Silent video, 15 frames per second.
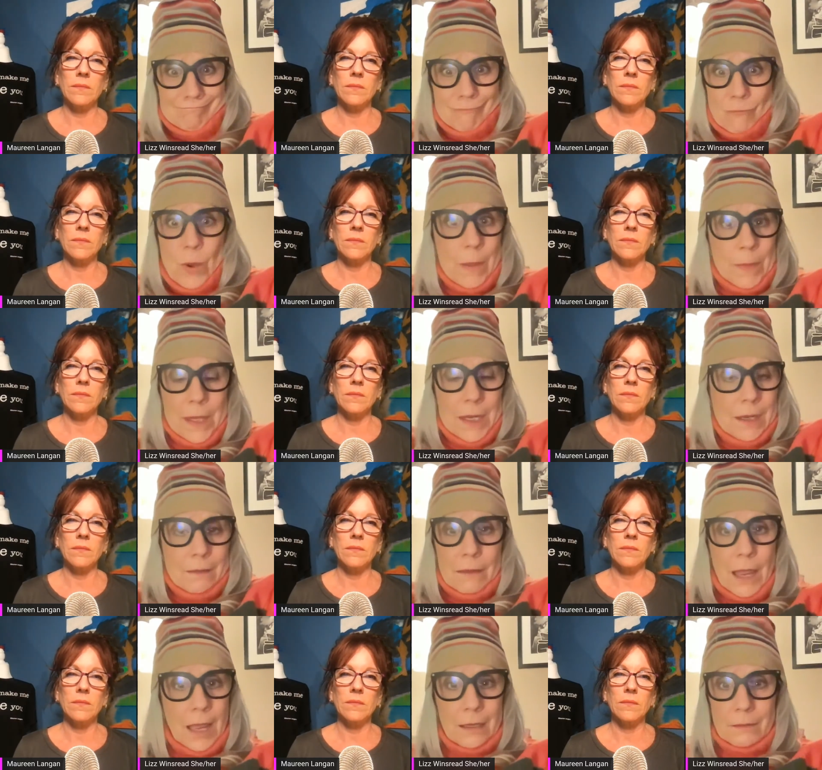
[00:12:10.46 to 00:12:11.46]
Speaker 1: women
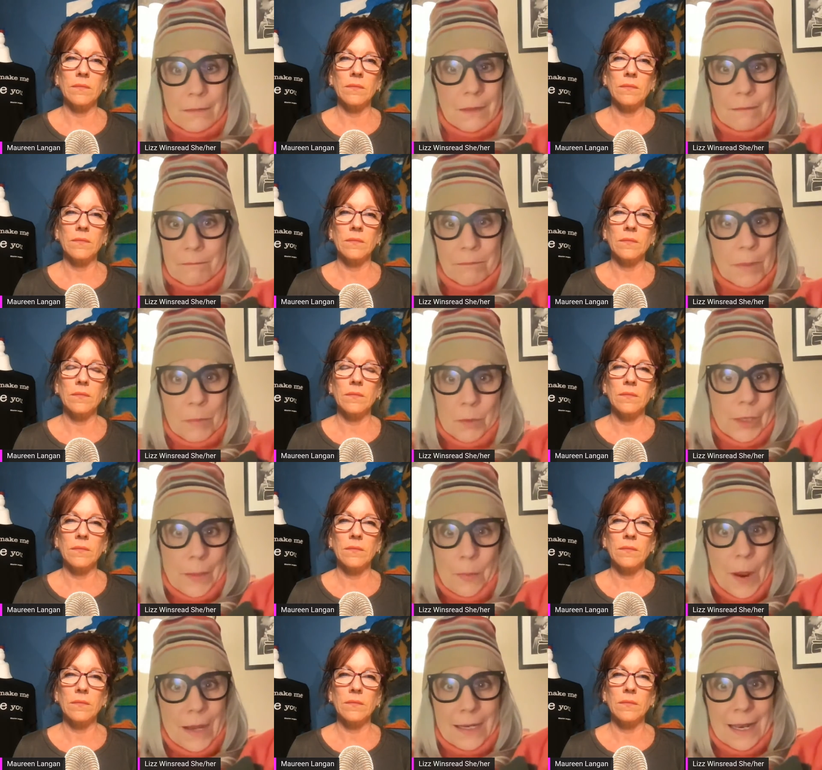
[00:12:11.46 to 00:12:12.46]
and, and people can
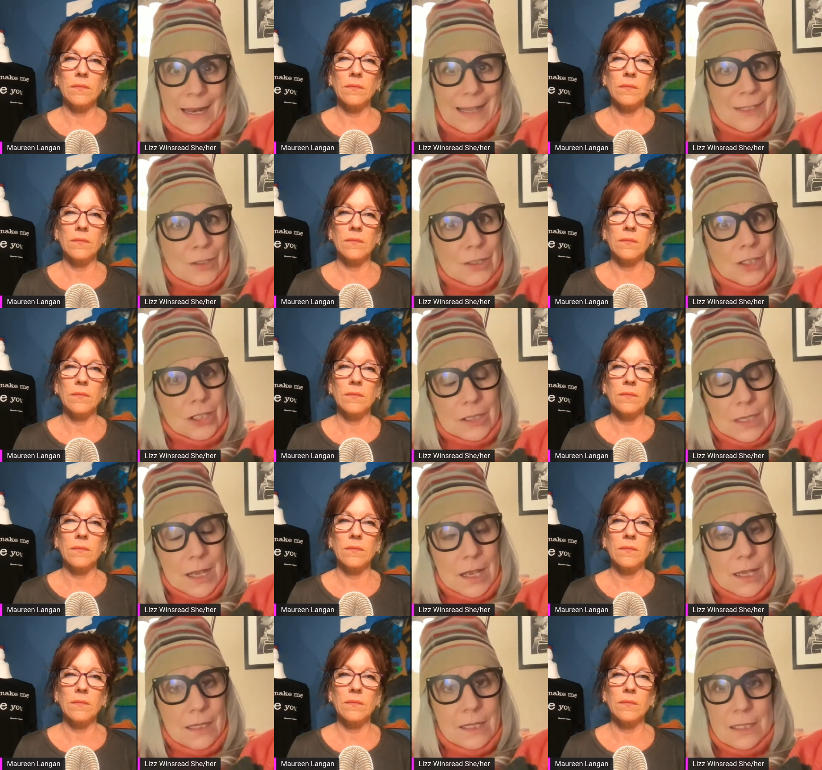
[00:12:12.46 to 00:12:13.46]
get pregnant. It's just
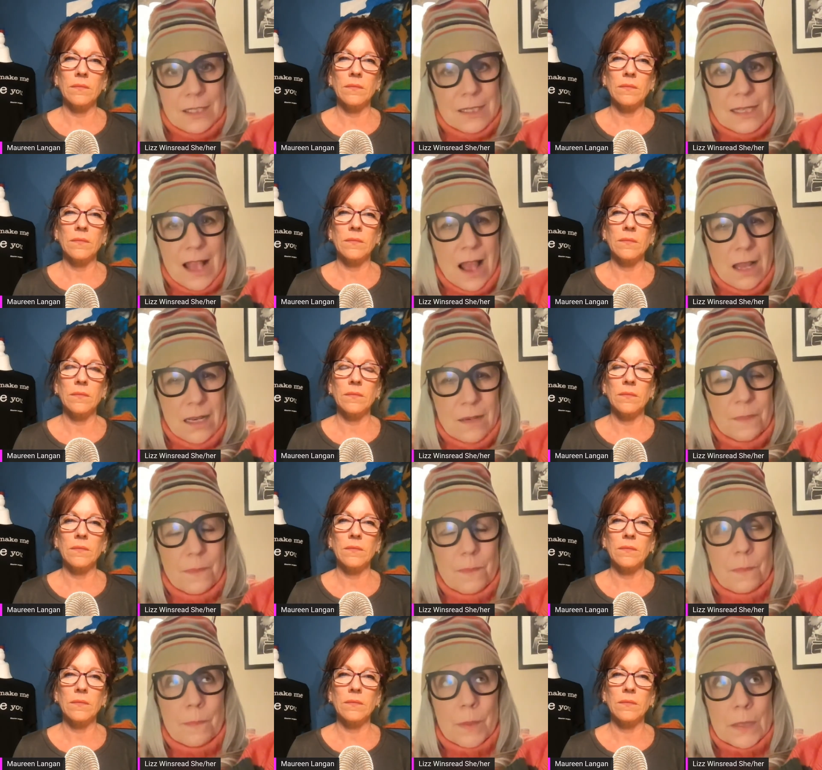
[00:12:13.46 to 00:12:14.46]
it's just
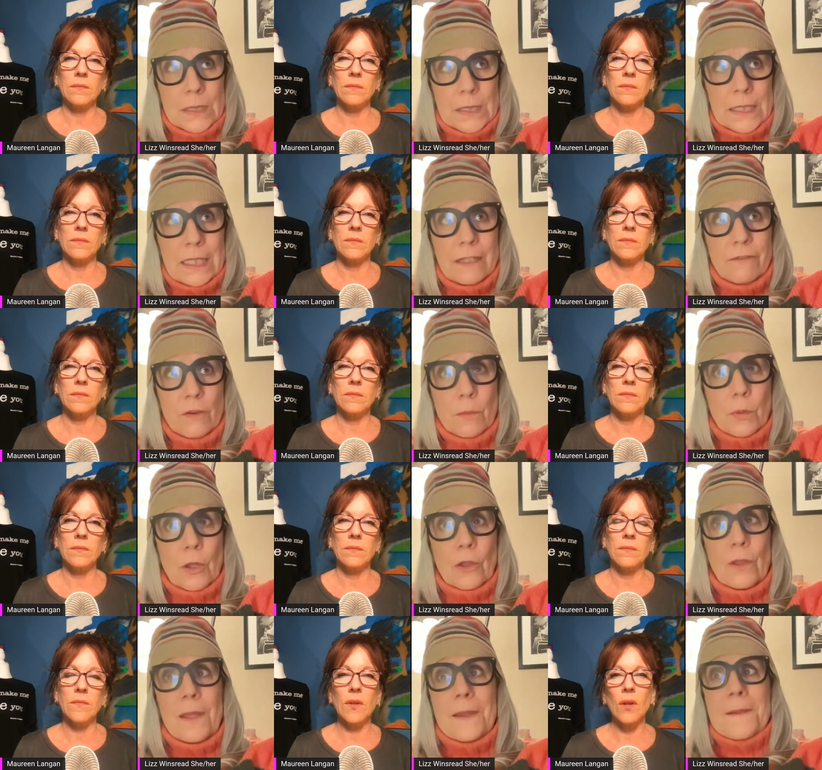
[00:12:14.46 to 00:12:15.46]

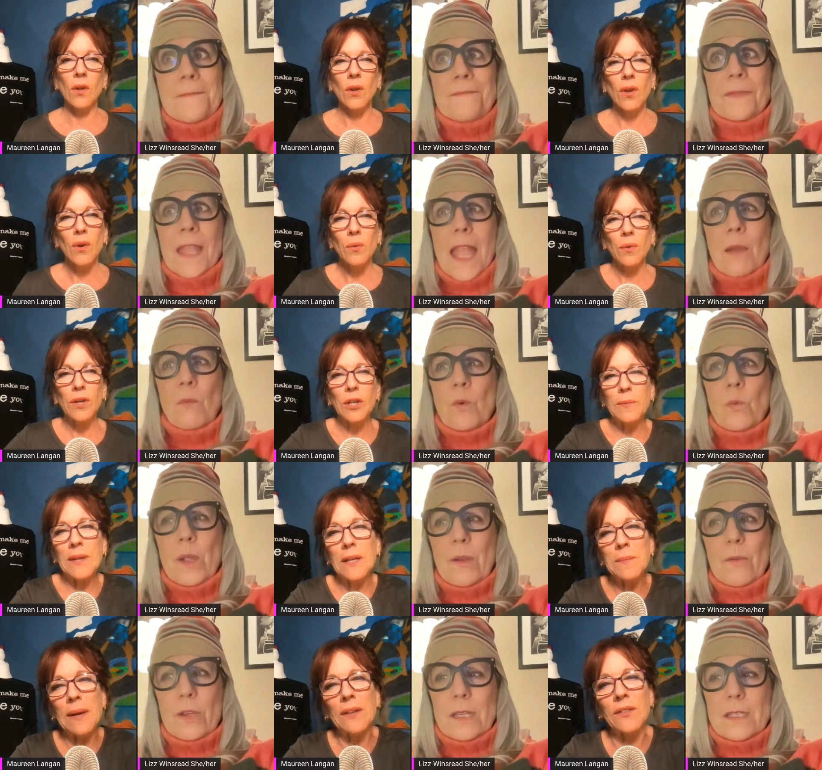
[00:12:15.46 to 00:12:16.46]
unbelievable.
Speaker 2: And what do you
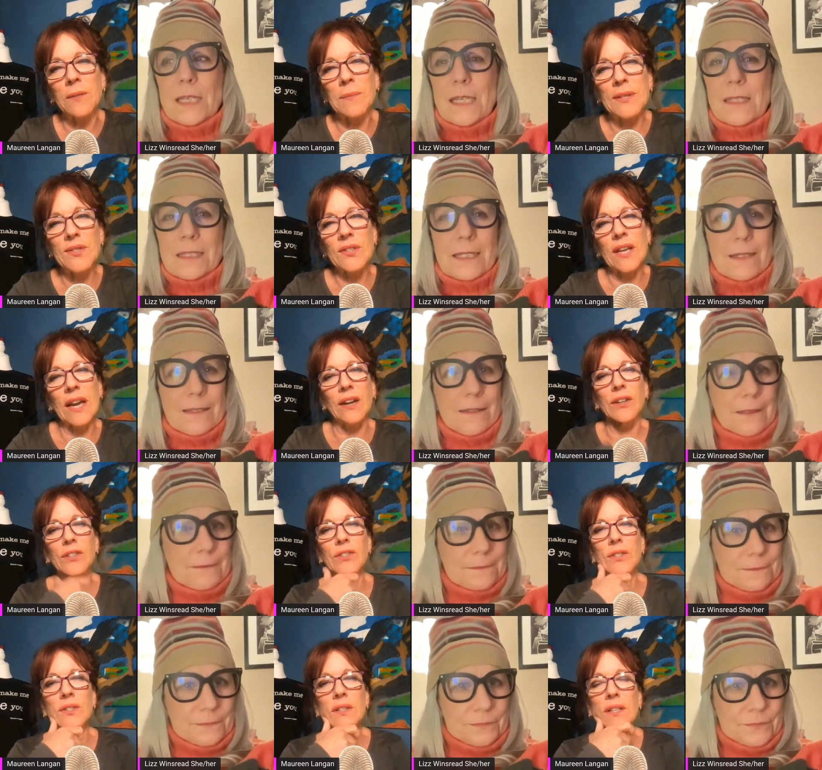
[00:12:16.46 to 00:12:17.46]
mean about the
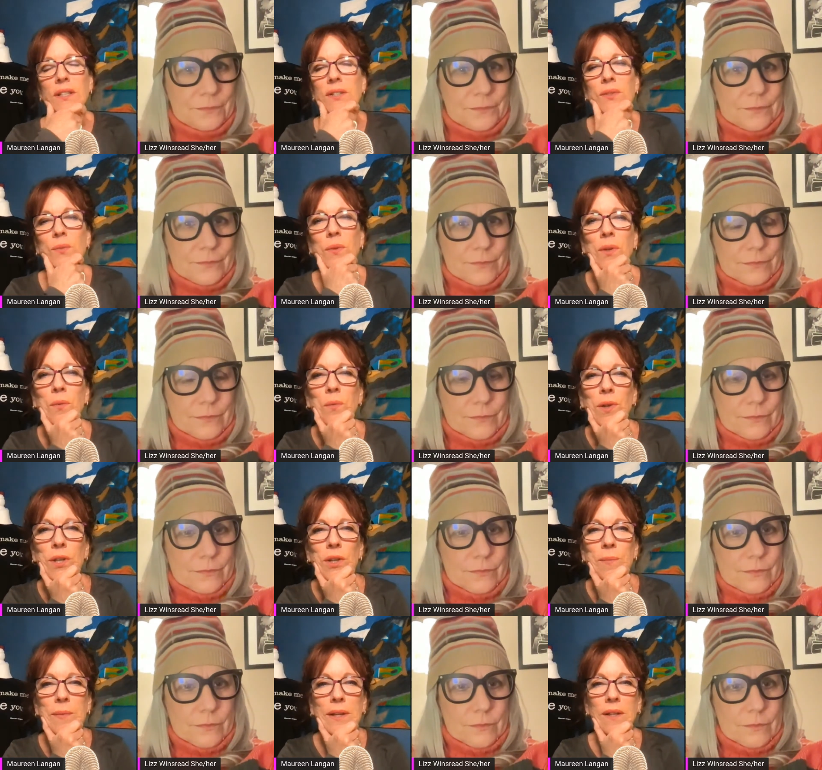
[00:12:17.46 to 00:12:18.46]
miscarriages, Lizz? What what
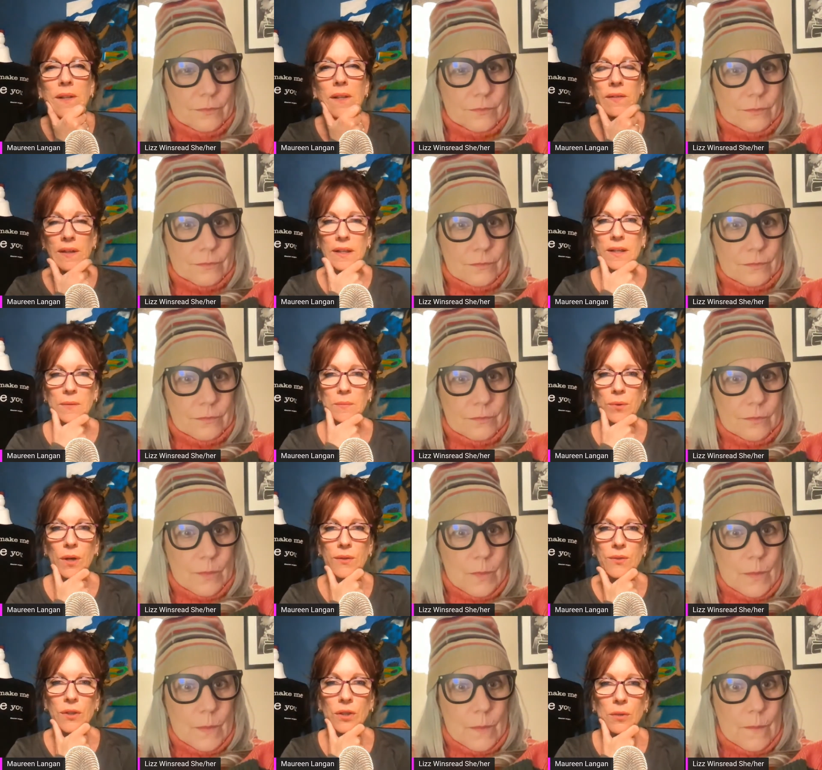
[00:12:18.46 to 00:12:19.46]
do you mean that they can
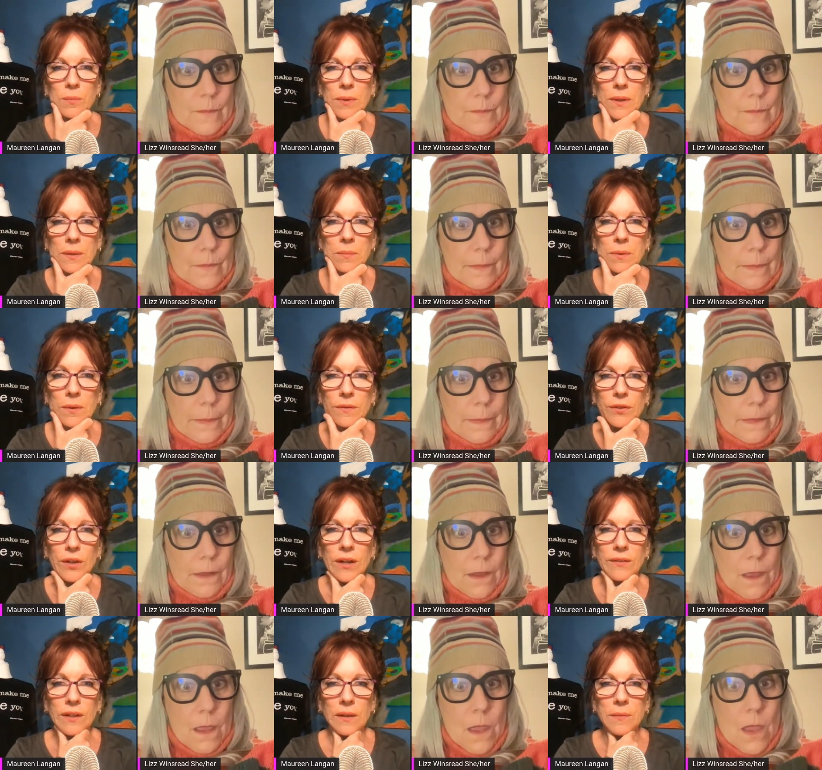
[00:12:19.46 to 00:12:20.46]
prosecute people if they're
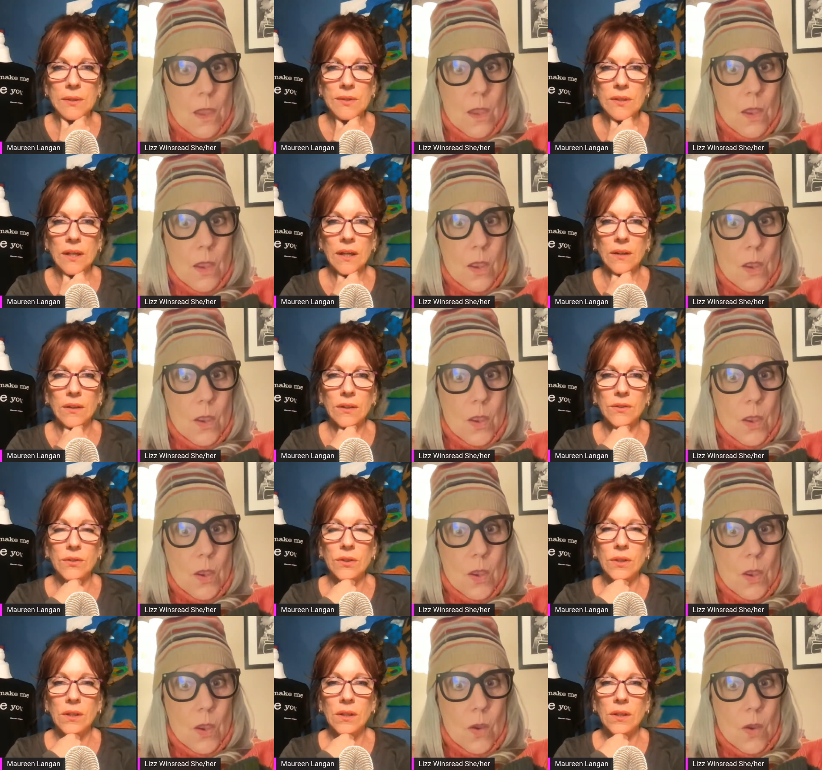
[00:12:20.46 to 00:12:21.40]
having a miscarriage?